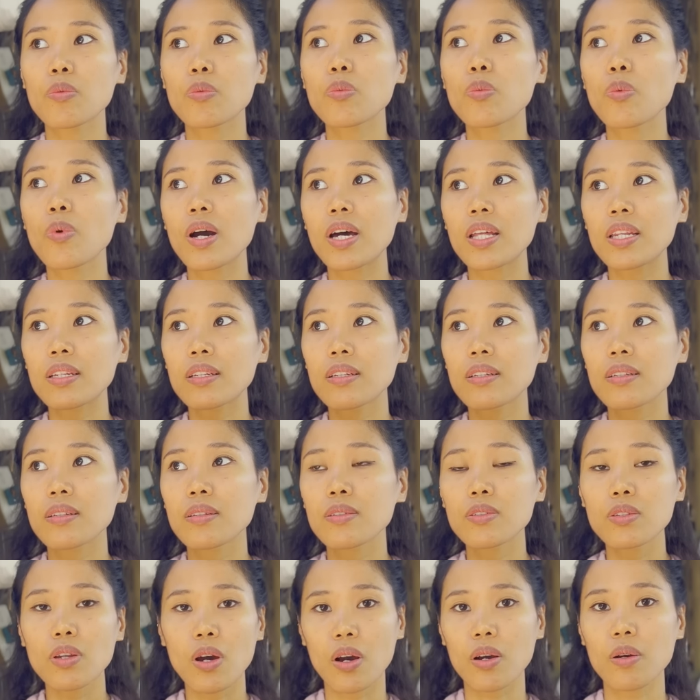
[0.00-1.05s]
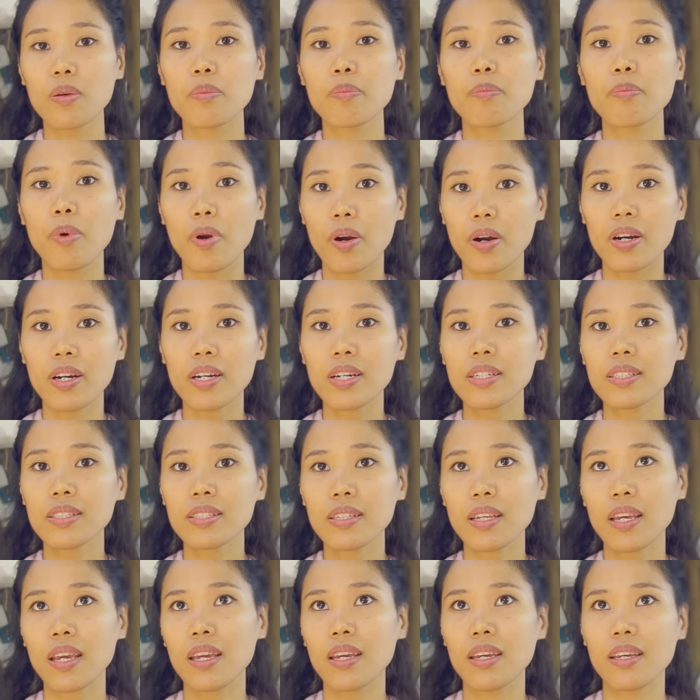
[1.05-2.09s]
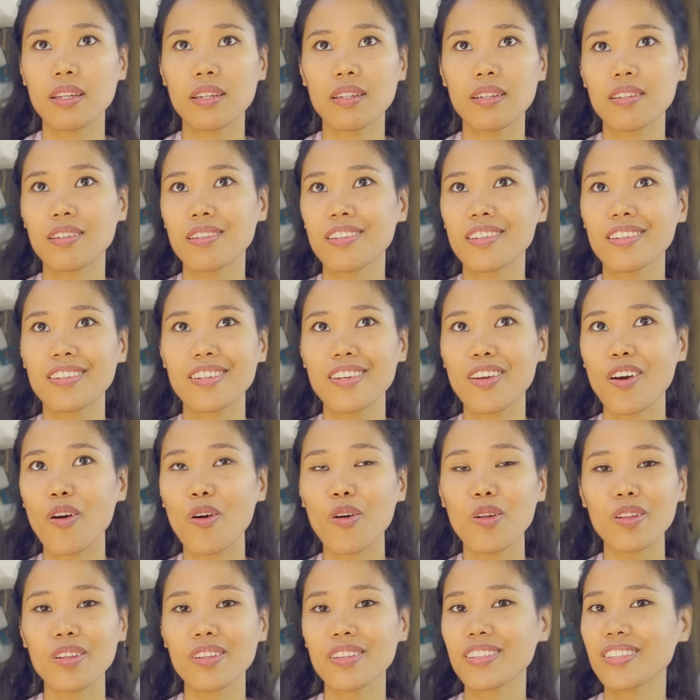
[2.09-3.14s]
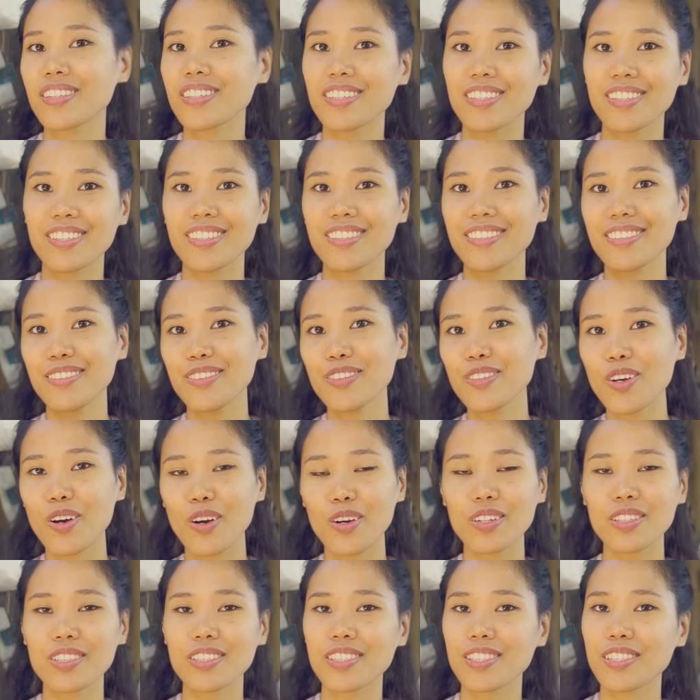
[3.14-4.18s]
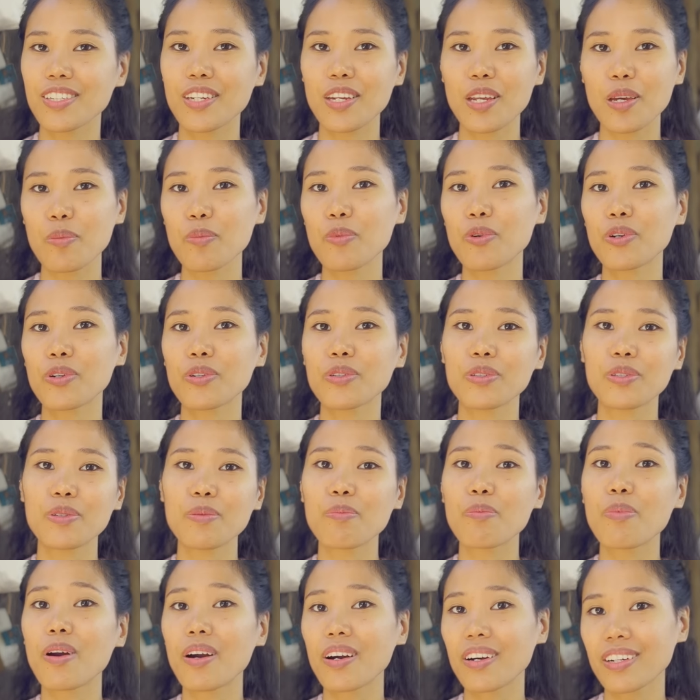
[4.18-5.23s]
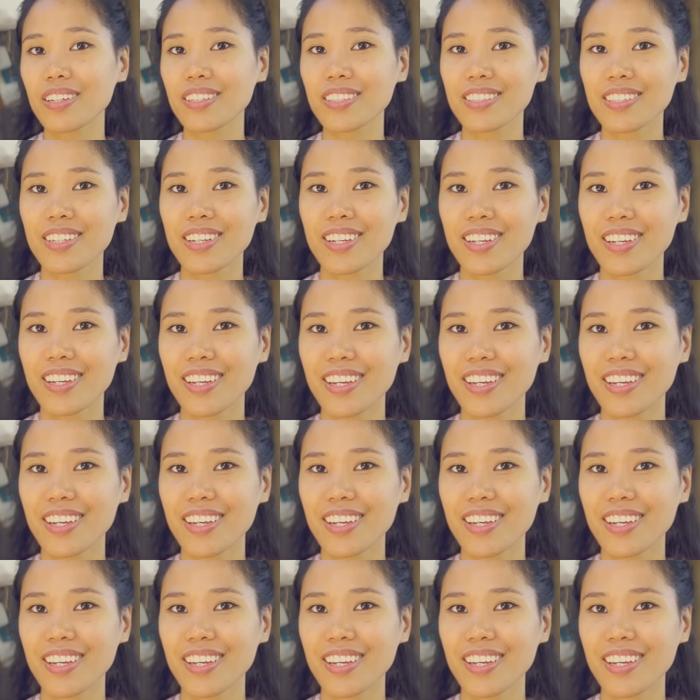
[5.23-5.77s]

One dog barks and all the dogs in the neighborhood barks.